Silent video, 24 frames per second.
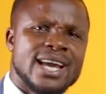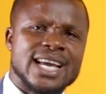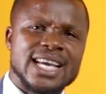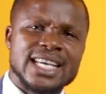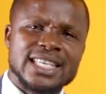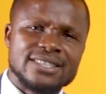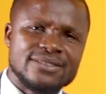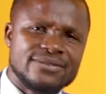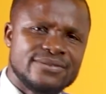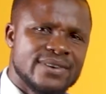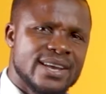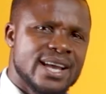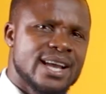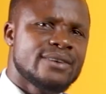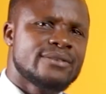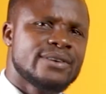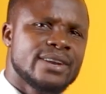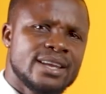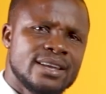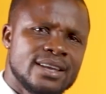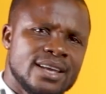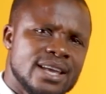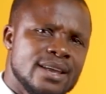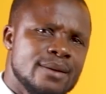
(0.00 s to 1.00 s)
is
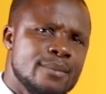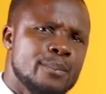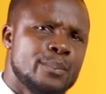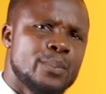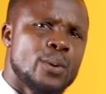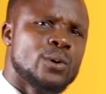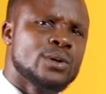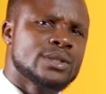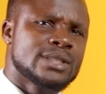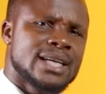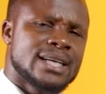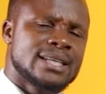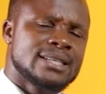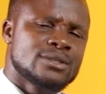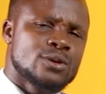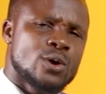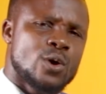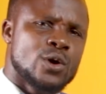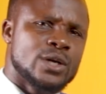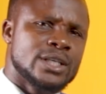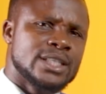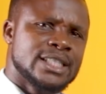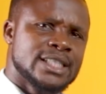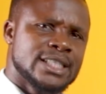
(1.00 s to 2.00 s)
very important
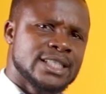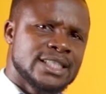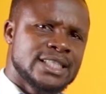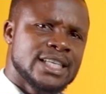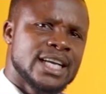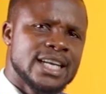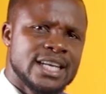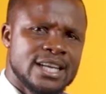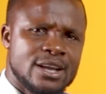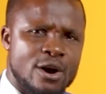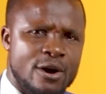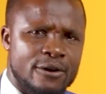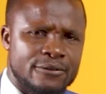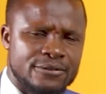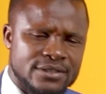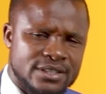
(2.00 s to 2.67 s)
on the journey of